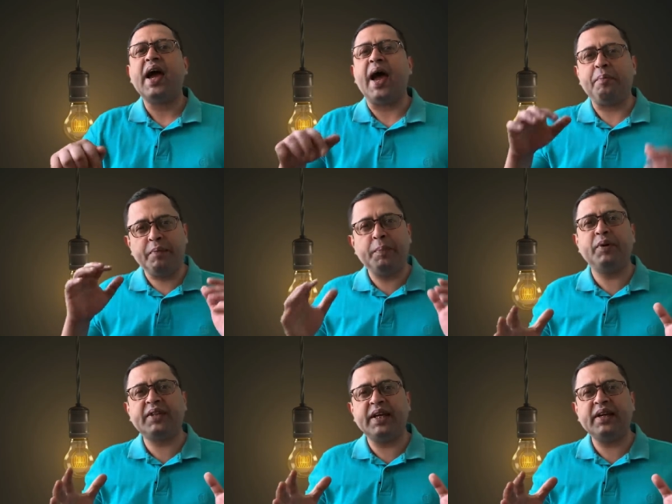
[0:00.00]
And
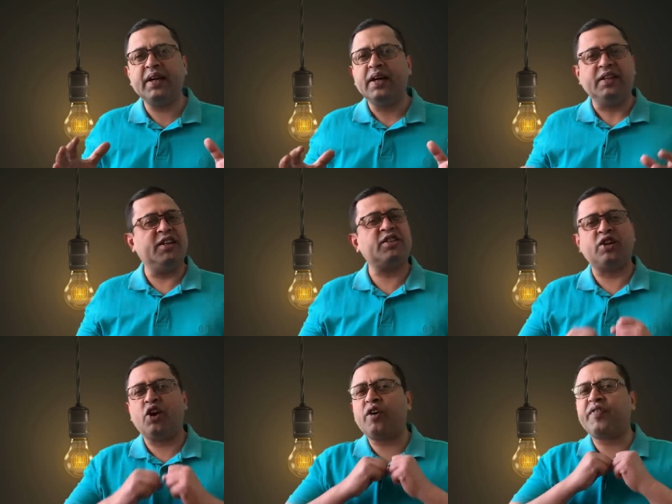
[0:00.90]
people think there is a
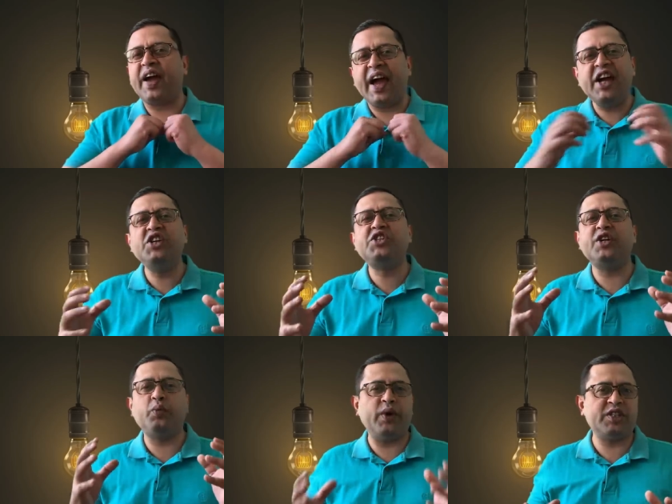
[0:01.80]
lot of
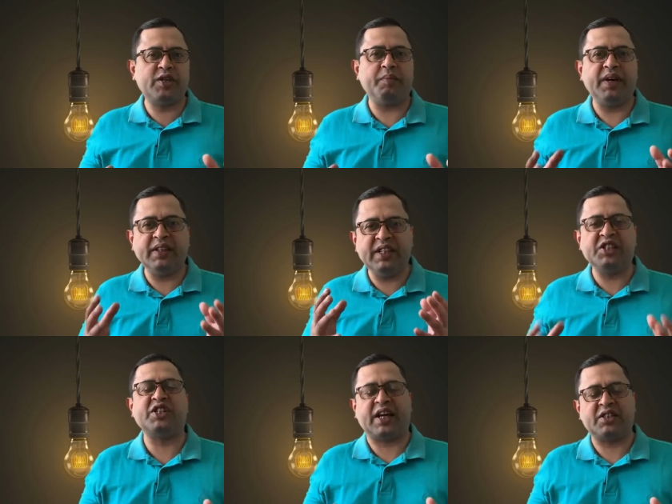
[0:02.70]
ancient wisdom in
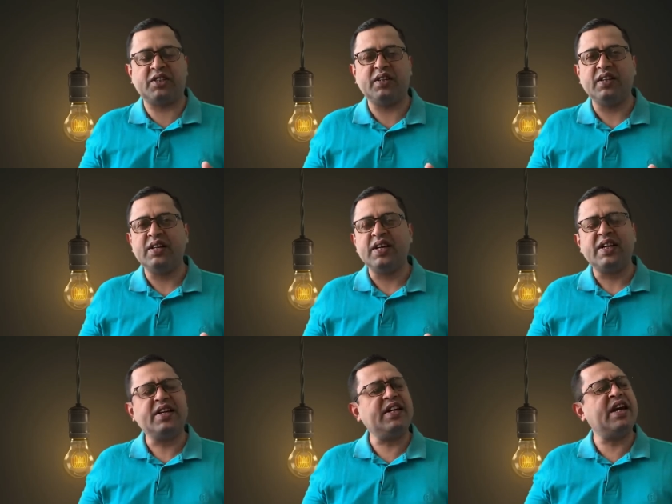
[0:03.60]
these texts.
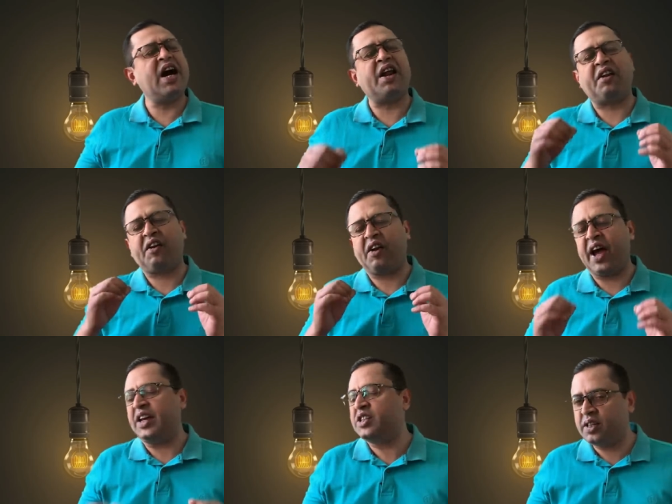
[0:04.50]
Yeah,
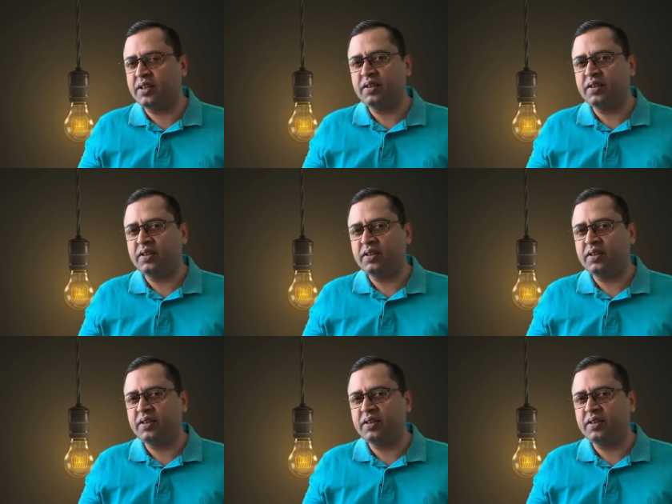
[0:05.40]
right.